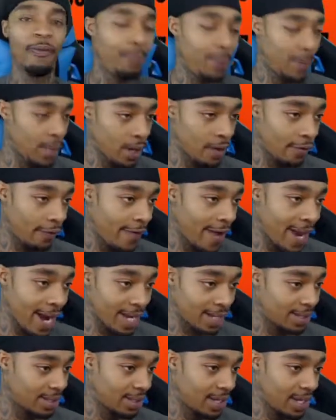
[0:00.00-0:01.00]
pure
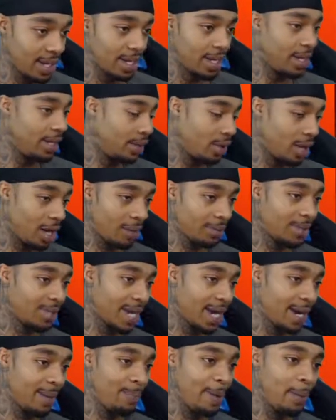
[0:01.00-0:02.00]
facts. You know what I'm
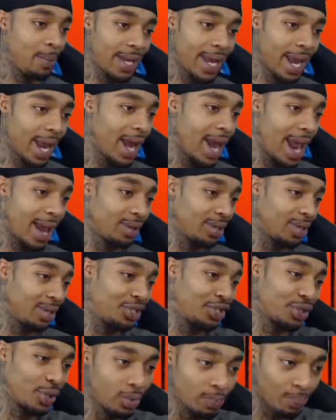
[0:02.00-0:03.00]
saying? People can't handle the
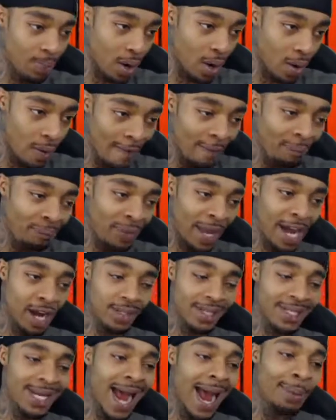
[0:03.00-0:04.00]
truth, bro. They
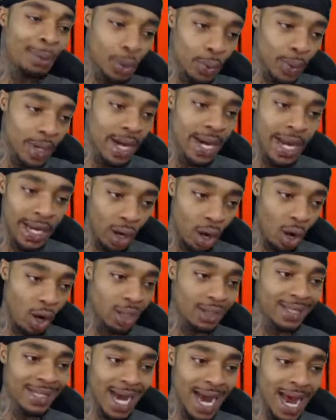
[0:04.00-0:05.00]
are top 3 in
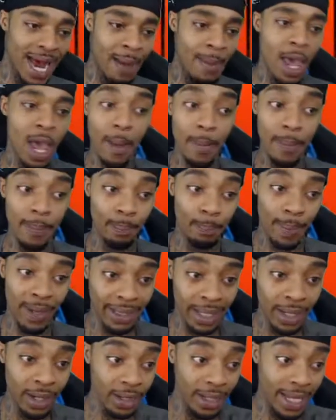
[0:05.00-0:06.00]
all time,
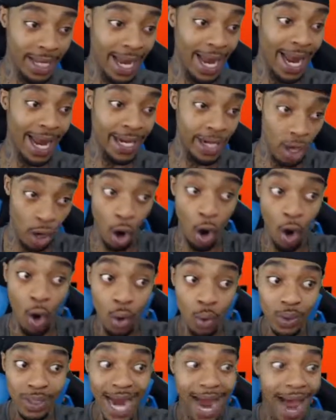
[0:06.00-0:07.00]
literally in their
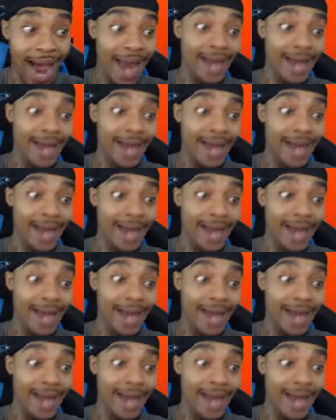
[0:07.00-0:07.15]
own time,